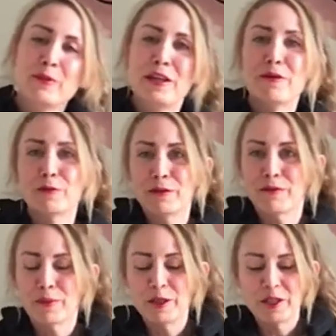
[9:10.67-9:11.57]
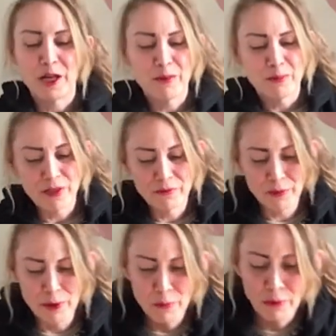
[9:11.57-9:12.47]
me, one for my shop, one for
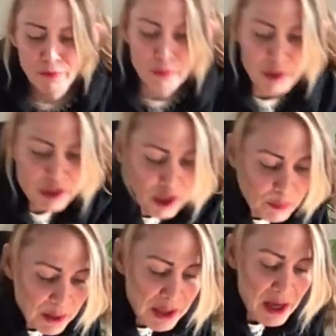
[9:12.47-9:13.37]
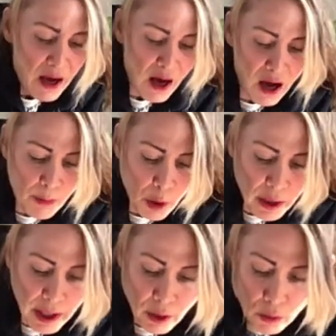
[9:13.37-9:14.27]
me, one for my shop. Um,
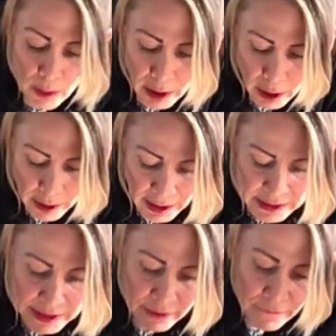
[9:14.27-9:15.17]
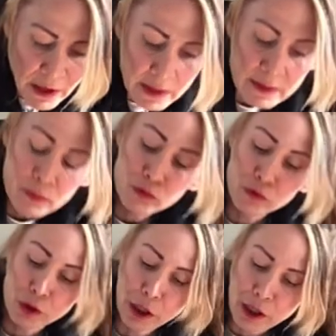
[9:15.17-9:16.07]
okay, oh my god, I did find some
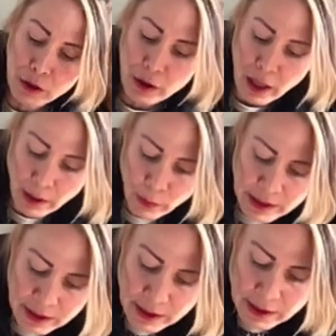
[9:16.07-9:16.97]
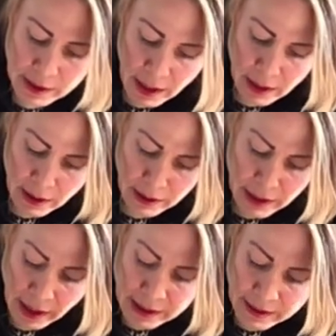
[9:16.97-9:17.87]
really good high-waisted uh,
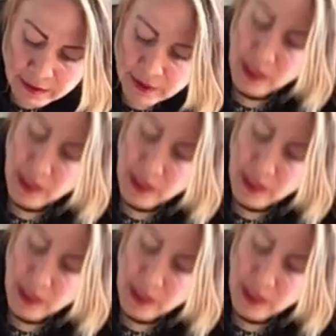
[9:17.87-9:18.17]
90s